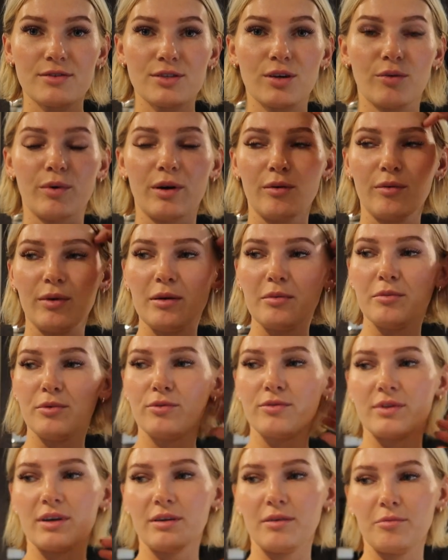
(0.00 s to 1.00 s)
So when we
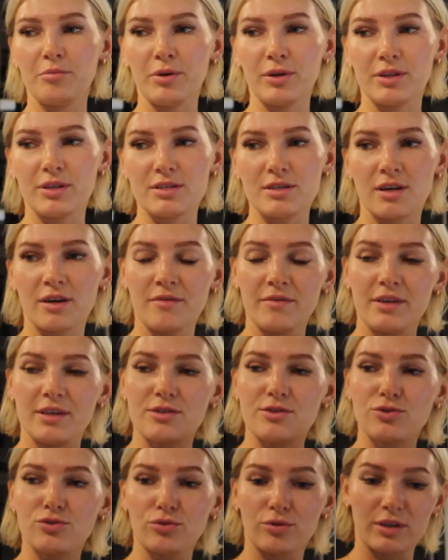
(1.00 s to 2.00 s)
moved, put this RV
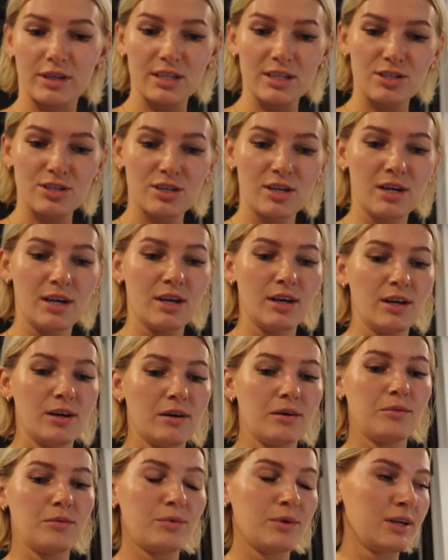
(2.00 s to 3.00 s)
in storage,
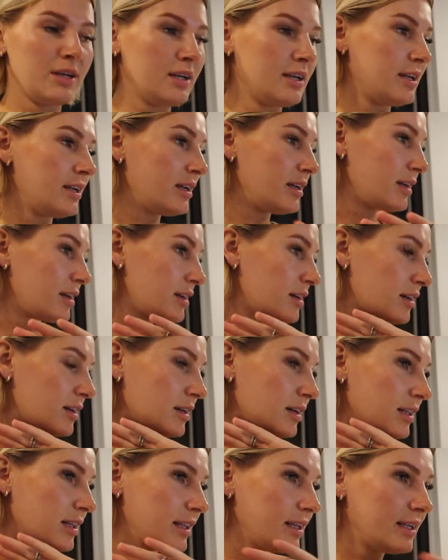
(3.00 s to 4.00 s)
we
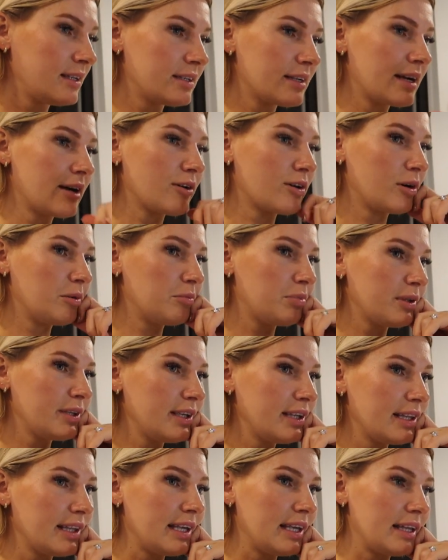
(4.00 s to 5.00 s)
cleaned it out
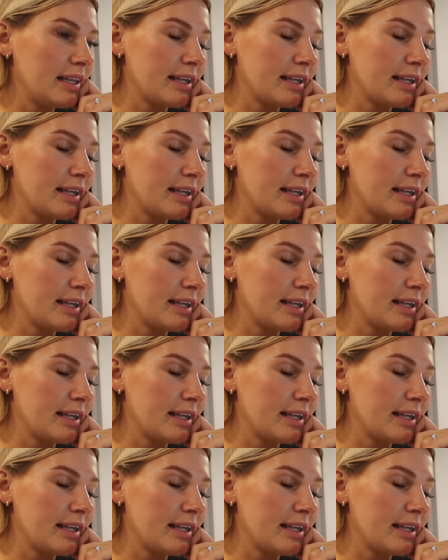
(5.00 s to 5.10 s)
completely.